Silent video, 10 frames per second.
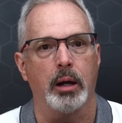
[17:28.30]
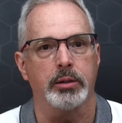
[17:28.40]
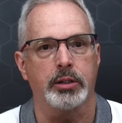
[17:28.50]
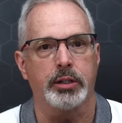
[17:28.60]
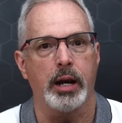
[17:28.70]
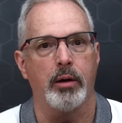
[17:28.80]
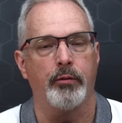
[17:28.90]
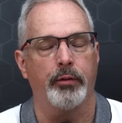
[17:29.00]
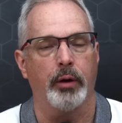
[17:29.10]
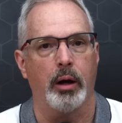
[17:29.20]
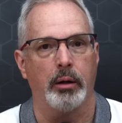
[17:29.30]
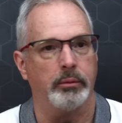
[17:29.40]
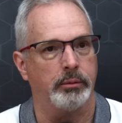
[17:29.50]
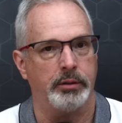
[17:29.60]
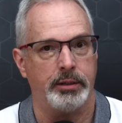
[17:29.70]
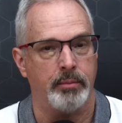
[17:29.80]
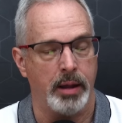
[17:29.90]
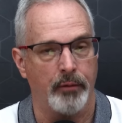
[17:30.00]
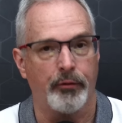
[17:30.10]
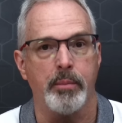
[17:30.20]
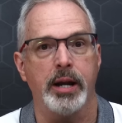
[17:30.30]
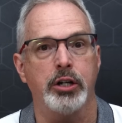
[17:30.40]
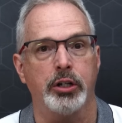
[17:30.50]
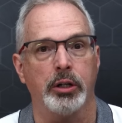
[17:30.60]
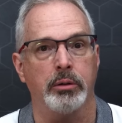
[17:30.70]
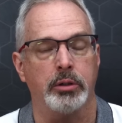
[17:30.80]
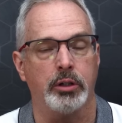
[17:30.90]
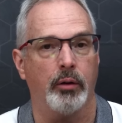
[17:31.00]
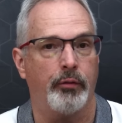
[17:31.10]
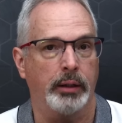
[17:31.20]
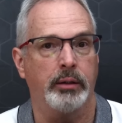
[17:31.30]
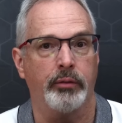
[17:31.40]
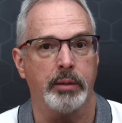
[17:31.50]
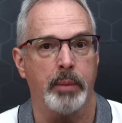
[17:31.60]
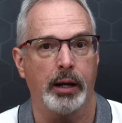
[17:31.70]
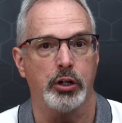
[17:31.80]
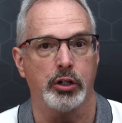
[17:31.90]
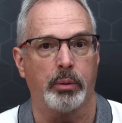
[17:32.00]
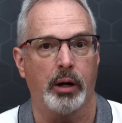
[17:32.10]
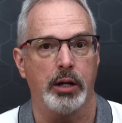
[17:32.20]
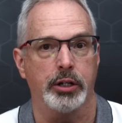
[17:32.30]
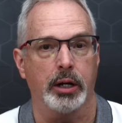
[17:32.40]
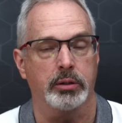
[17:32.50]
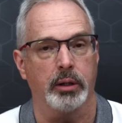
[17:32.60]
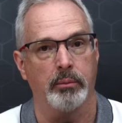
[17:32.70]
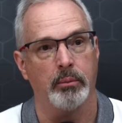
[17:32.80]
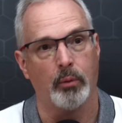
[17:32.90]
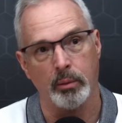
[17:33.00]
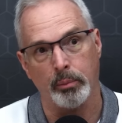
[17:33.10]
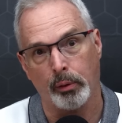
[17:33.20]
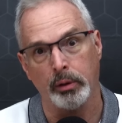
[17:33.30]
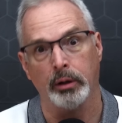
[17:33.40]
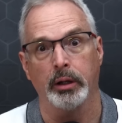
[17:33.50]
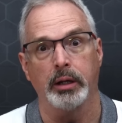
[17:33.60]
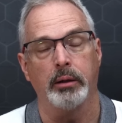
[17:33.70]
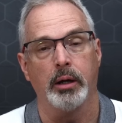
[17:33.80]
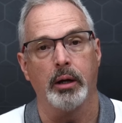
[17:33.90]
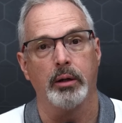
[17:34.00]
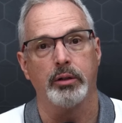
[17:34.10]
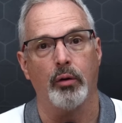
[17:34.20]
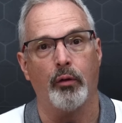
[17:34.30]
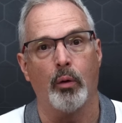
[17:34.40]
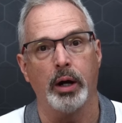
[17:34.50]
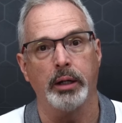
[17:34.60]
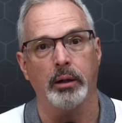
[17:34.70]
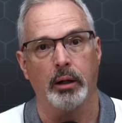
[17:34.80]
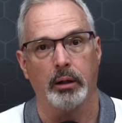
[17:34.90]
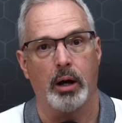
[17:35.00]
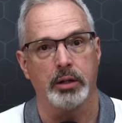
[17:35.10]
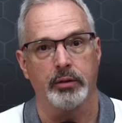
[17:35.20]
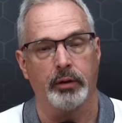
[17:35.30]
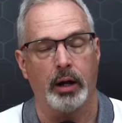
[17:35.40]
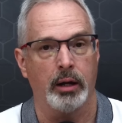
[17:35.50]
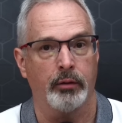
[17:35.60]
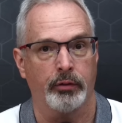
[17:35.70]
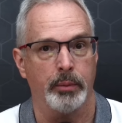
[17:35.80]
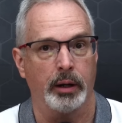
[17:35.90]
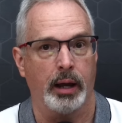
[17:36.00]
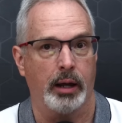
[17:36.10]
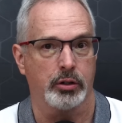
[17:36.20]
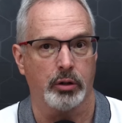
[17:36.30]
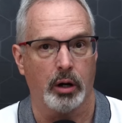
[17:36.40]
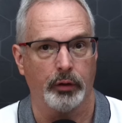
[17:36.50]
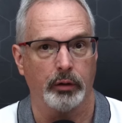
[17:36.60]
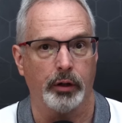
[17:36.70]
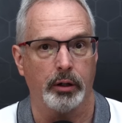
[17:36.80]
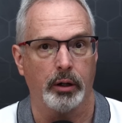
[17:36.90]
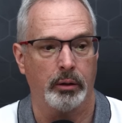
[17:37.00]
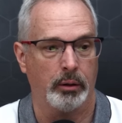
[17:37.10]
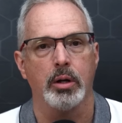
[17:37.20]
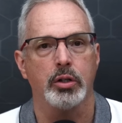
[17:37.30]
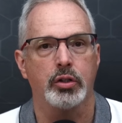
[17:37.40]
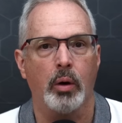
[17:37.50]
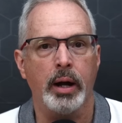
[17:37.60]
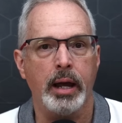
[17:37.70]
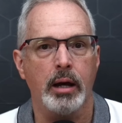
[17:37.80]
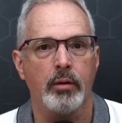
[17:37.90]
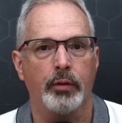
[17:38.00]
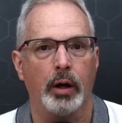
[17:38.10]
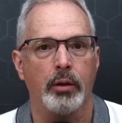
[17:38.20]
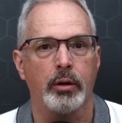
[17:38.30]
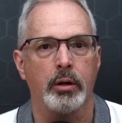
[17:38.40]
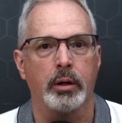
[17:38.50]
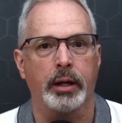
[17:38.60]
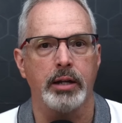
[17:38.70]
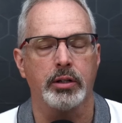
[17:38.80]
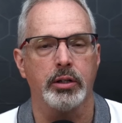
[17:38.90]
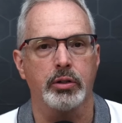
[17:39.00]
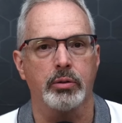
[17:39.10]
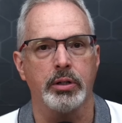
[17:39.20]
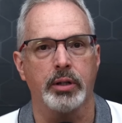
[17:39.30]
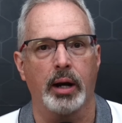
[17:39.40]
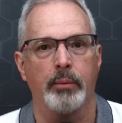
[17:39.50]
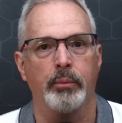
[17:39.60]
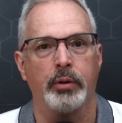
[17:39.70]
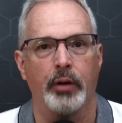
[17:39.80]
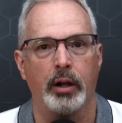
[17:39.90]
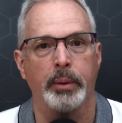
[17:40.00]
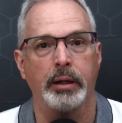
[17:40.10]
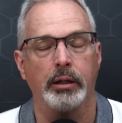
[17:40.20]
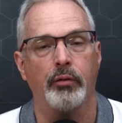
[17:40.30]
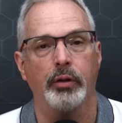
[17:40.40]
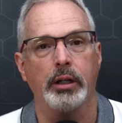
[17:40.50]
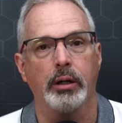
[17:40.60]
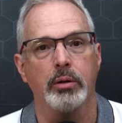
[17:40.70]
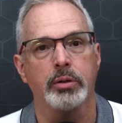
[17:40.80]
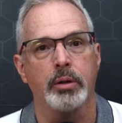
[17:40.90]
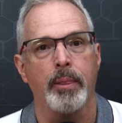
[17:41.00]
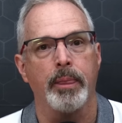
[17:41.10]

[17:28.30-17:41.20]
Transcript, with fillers: set of uh, information to effectively manage your projects and more importantly, to avoid a loss of life from a catastrophic failure. So I have other case histories that I'm developing into videos